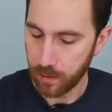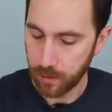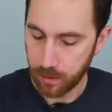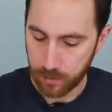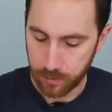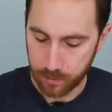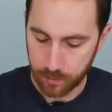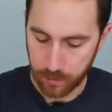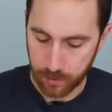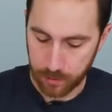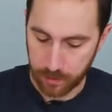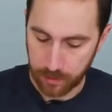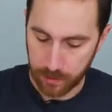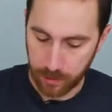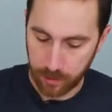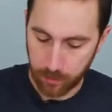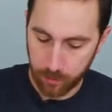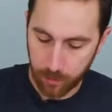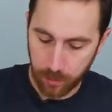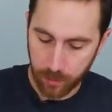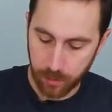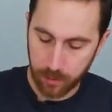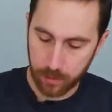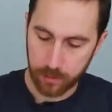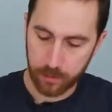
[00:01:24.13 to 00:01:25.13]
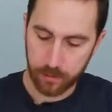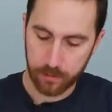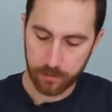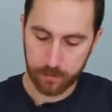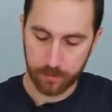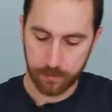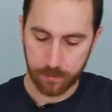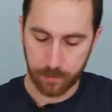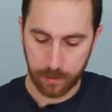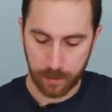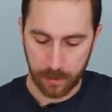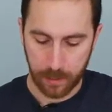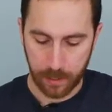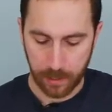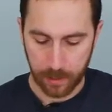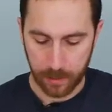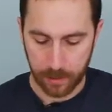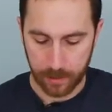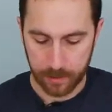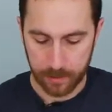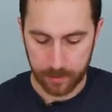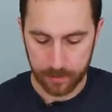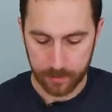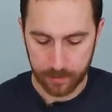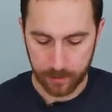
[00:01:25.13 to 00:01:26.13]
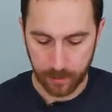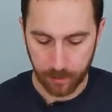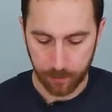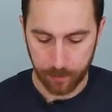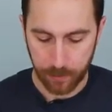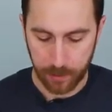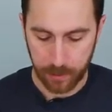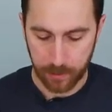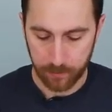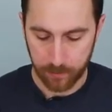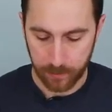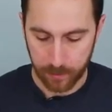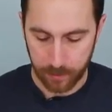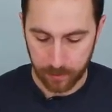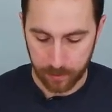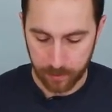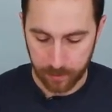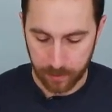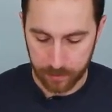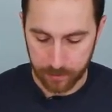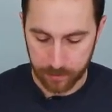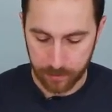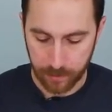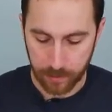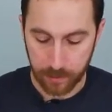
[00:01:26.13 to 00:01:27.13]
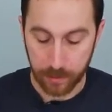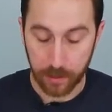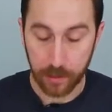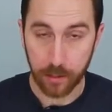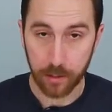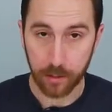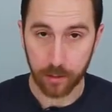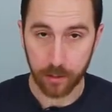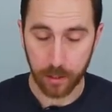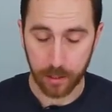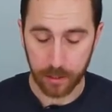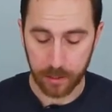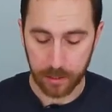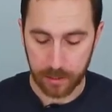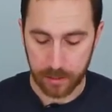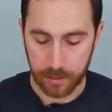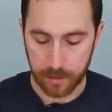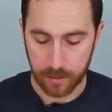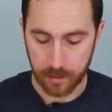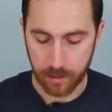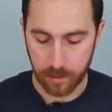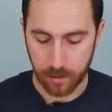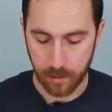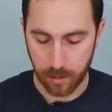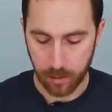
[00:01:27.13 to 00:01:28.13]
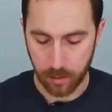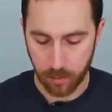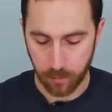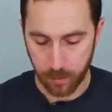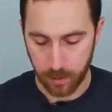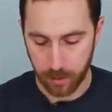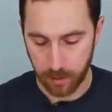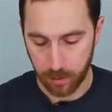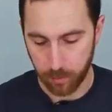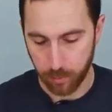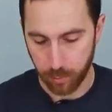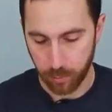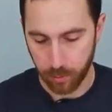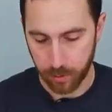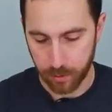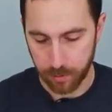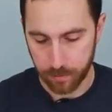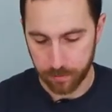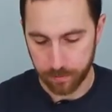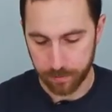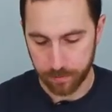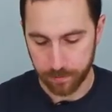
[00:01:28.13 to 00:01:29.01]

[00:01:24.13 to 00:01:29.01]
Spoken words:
So the camera has a pivot that's going to integrate into the 3D print,